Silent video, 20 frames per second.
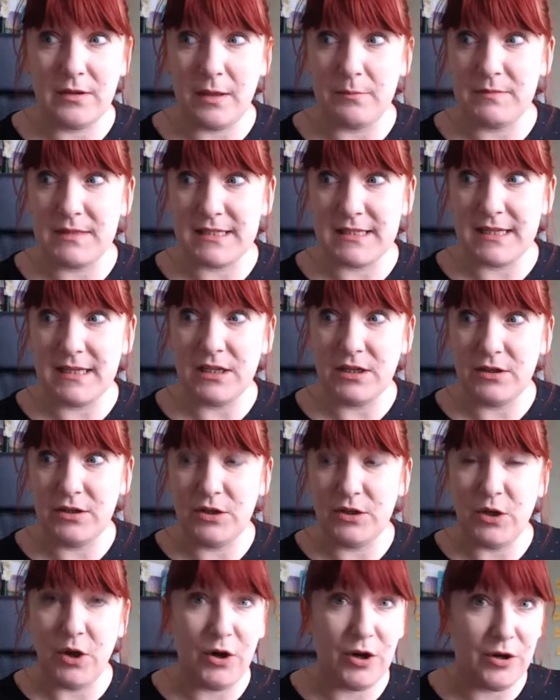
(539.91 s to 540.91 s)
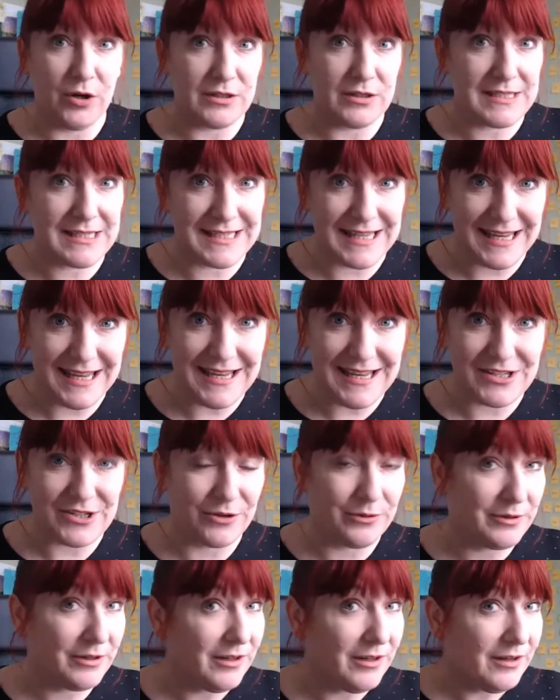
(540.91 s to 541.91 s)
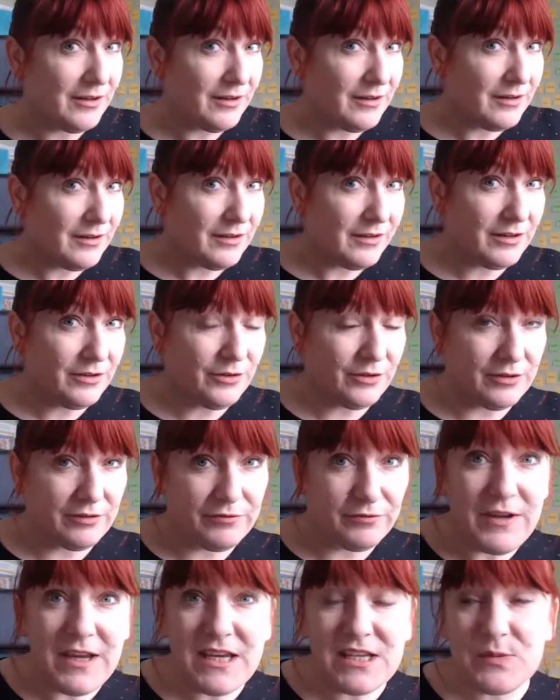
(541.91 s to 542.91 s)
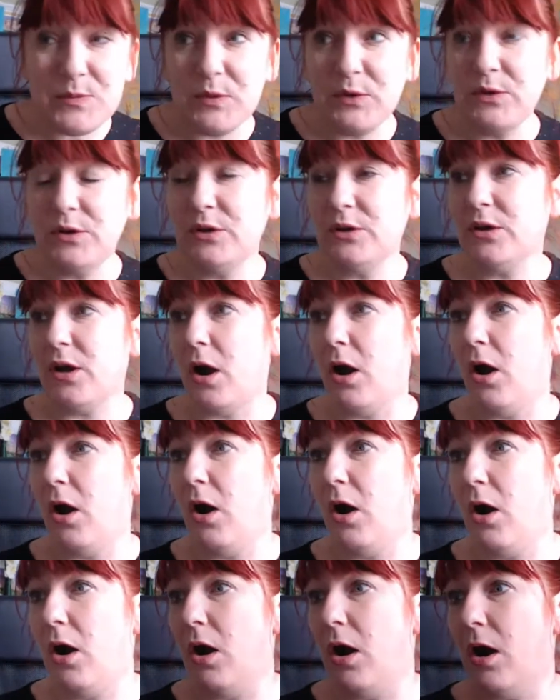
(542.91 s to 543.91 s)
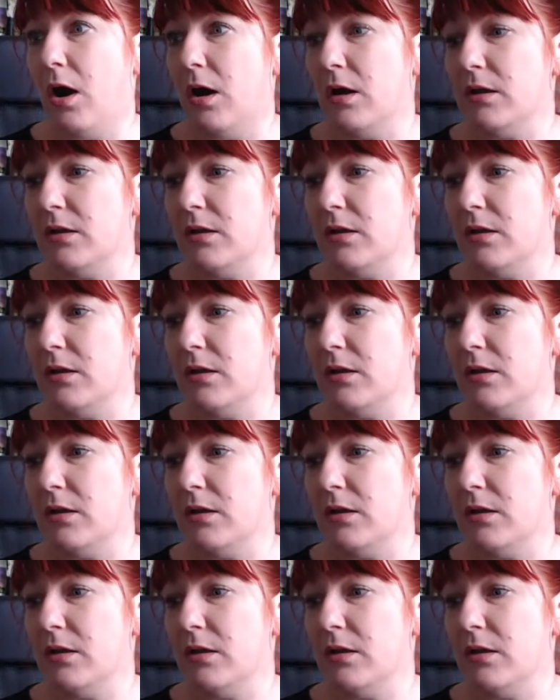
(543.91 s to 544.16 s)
seeing your status on, Facebook or